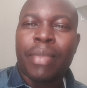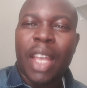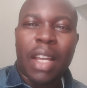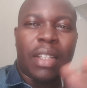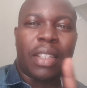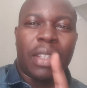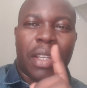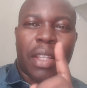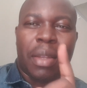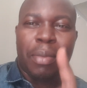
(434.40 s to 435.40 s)
and
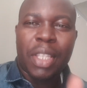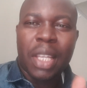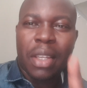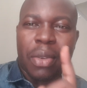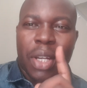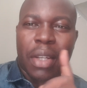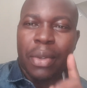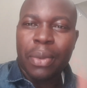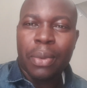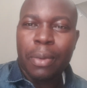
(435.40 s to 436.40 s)
the mistake you can
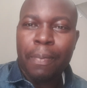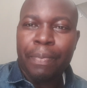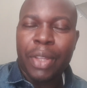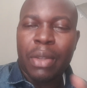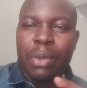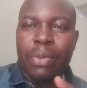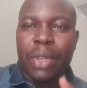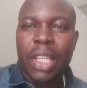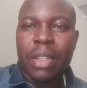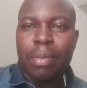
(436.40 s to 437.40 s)
do is to
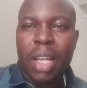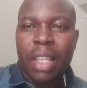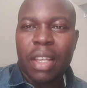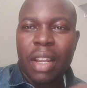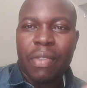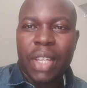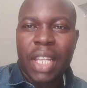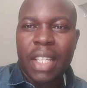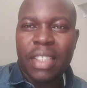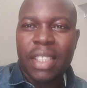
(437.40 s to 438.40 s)
finish banking and
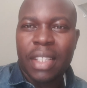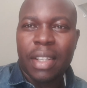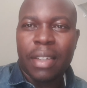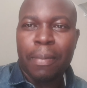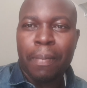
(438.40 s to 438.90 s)
finance degree